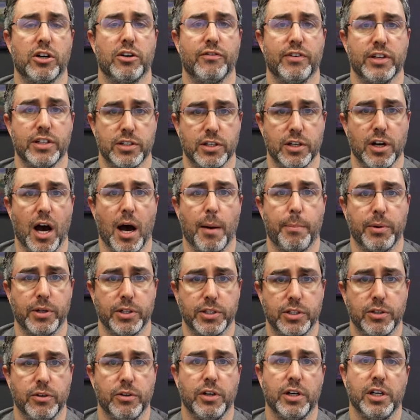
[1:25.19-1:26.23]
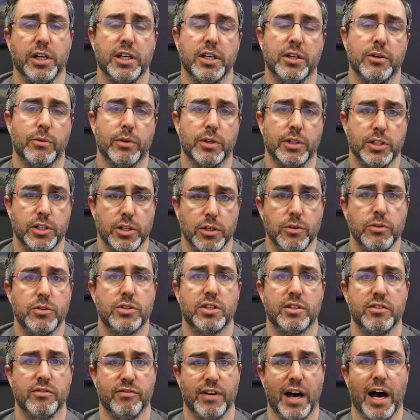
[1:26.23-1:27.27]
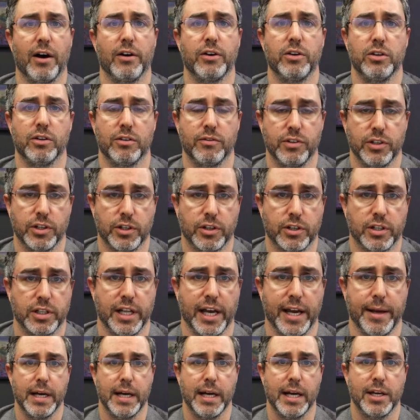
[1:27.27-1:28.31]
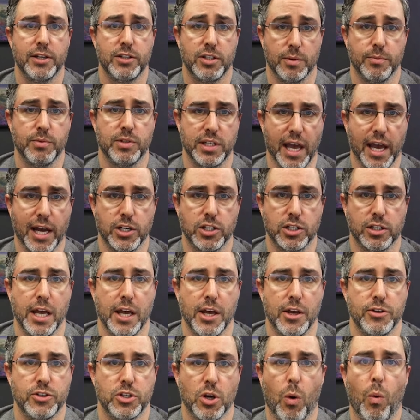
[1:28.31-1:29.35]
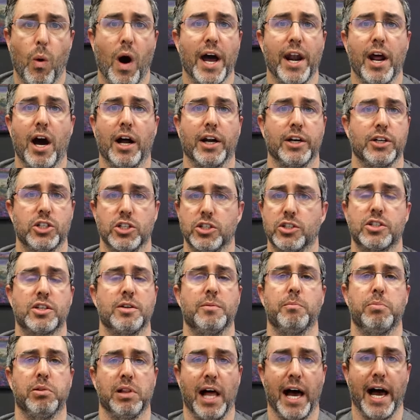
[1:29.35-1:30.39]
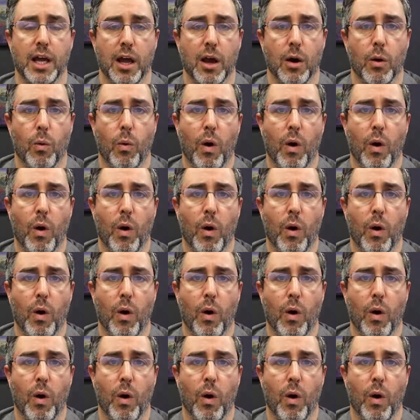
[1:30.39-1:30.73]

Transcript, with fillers: as an opportunity to reduce the value of your claim substantially. So why not just comply? Why